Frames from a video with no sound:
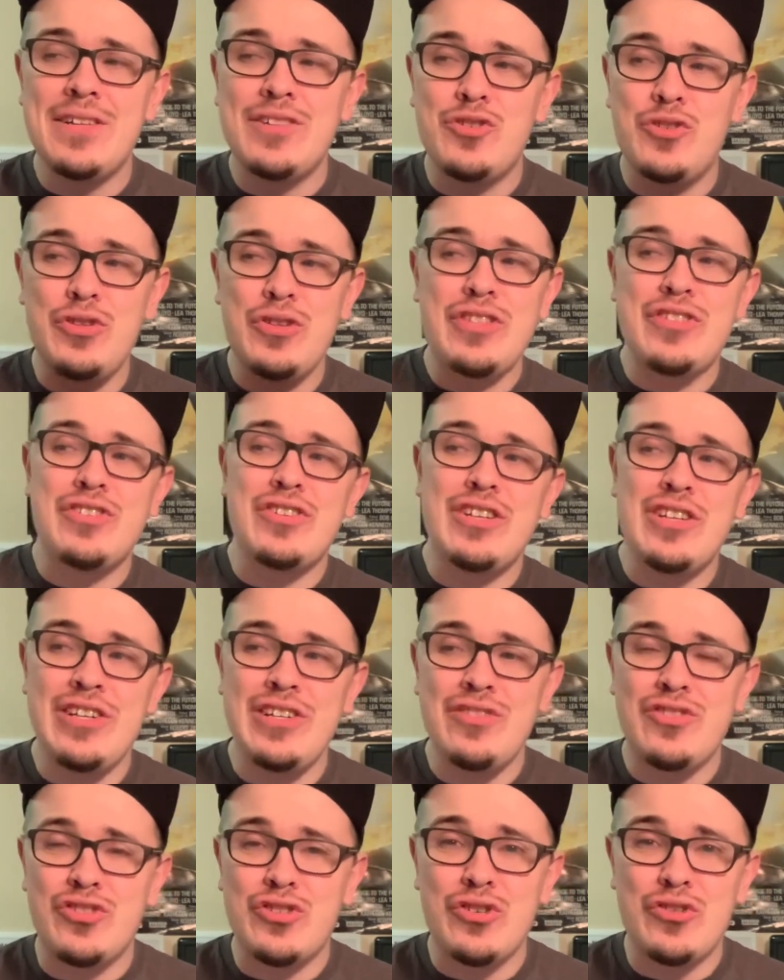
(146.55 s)
the
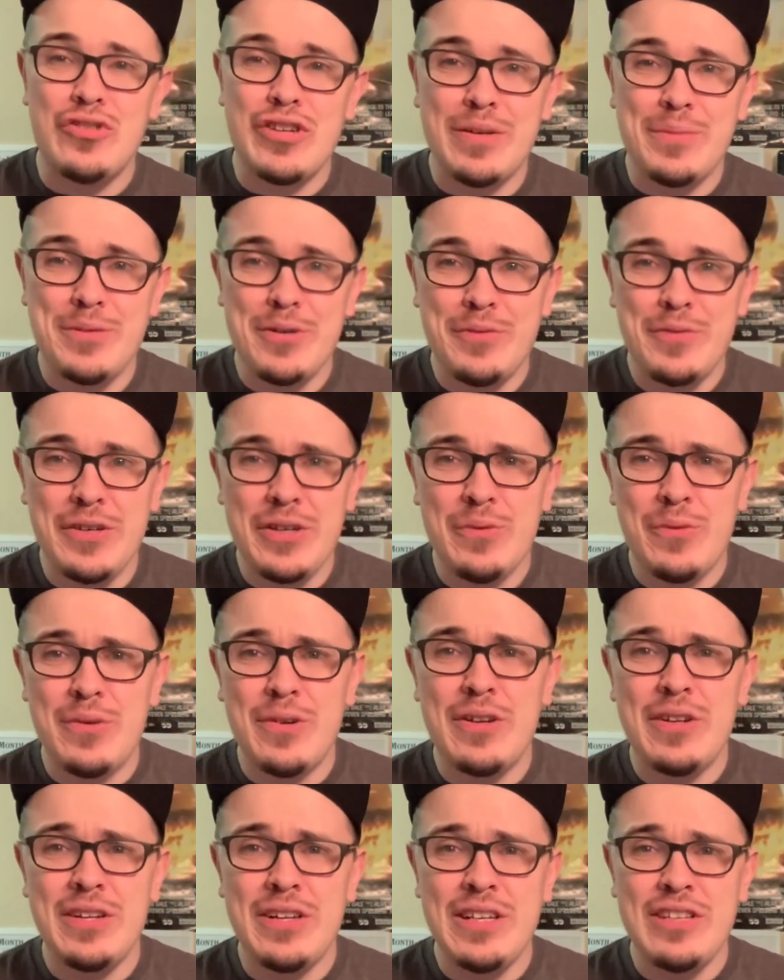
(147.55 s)
2009 Star Trek movie
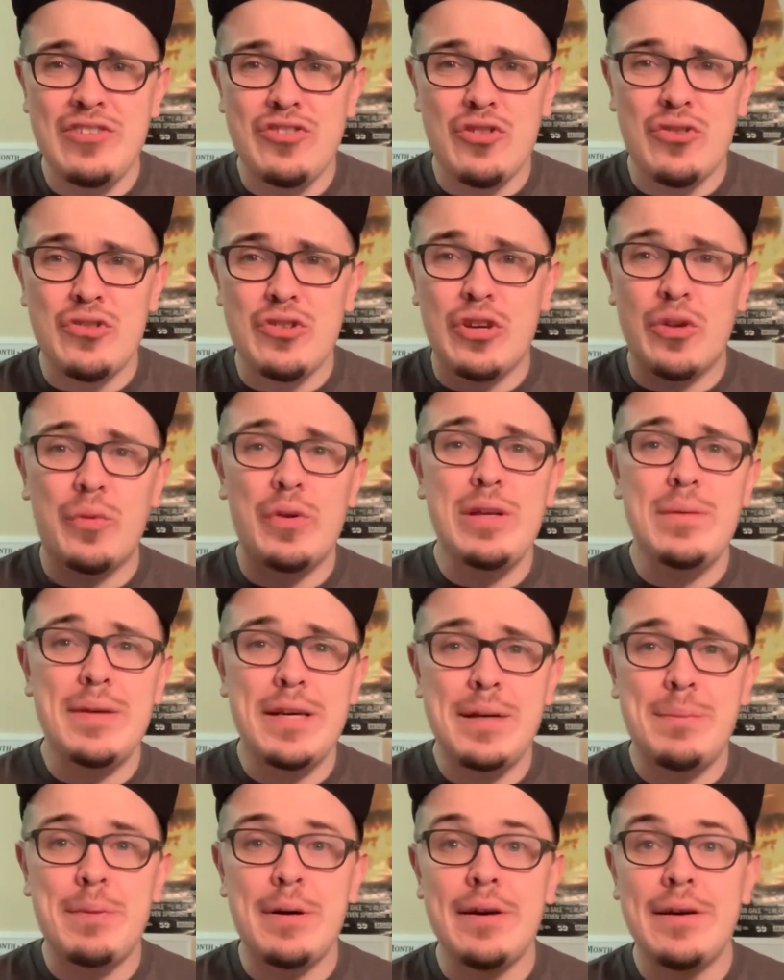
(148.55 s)
wanted a Star Trek
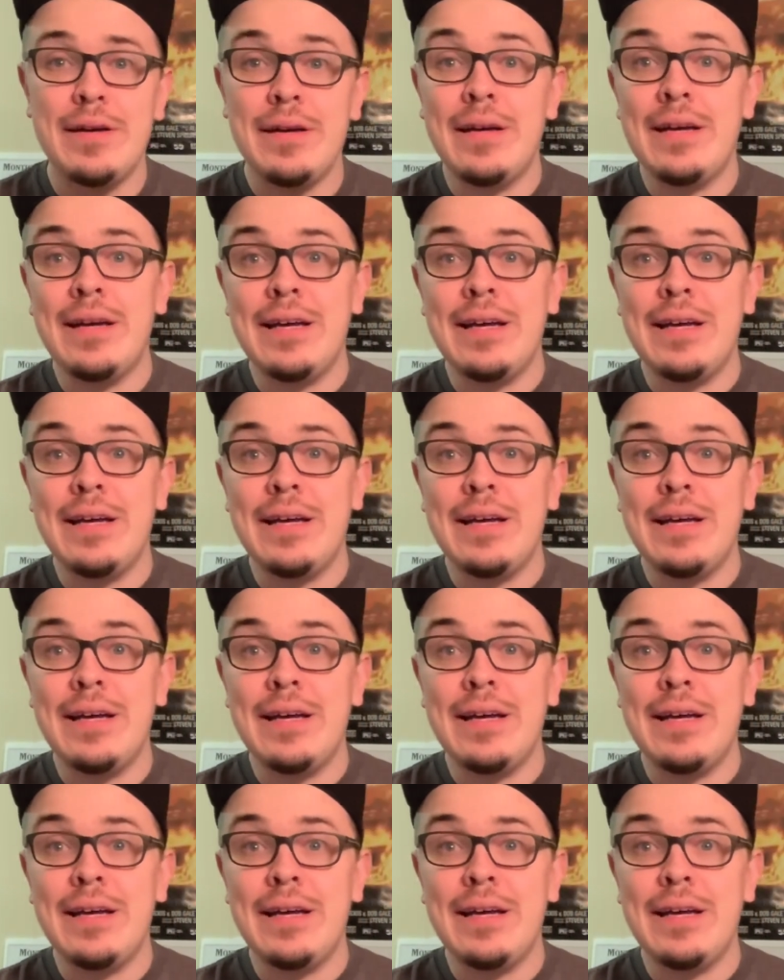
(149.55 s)
remake, but